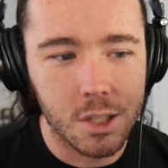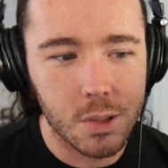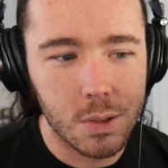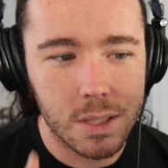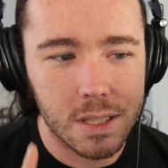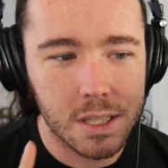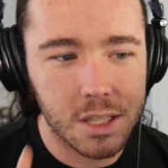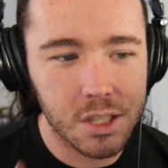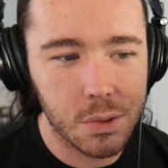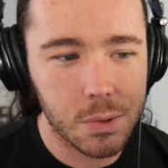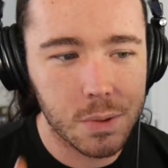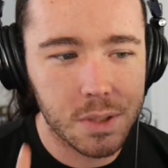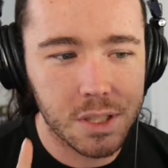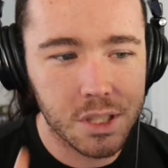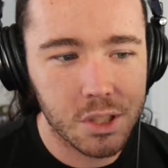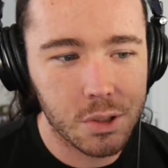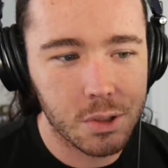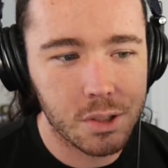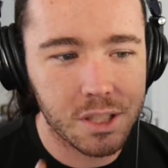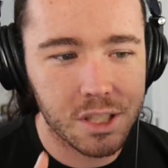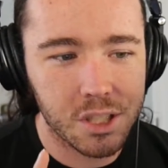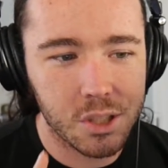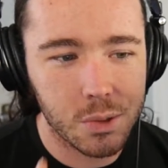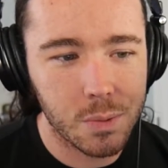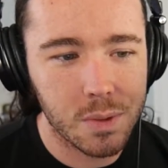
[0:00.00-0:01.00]

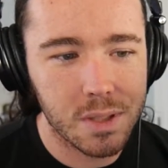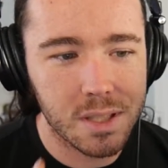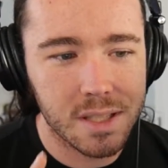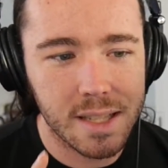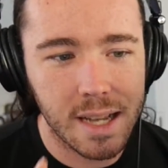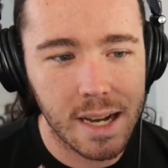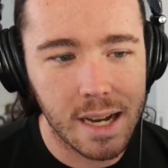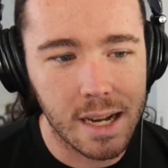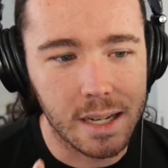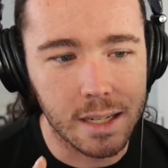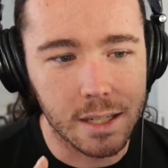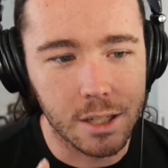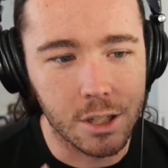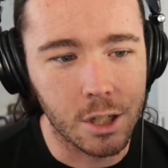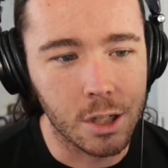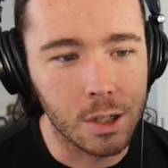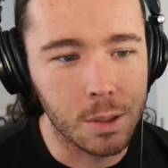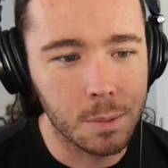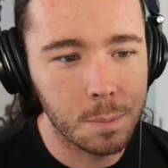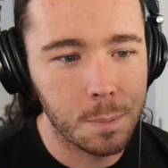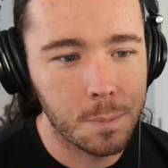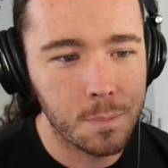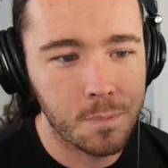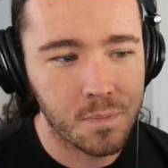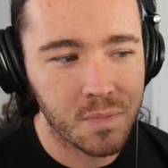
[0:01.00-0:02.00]
this one's not, you
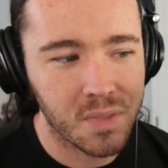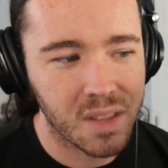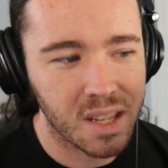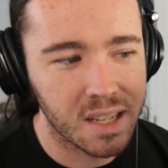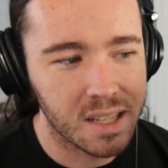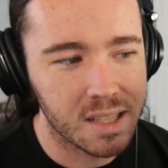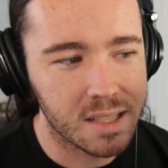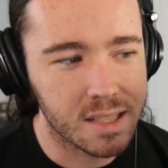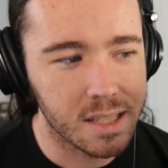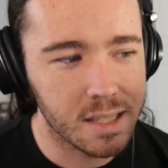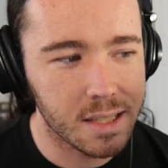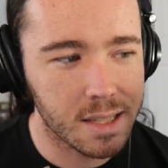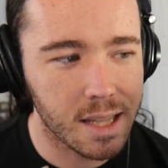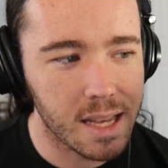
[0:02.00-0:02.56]
know. It didn't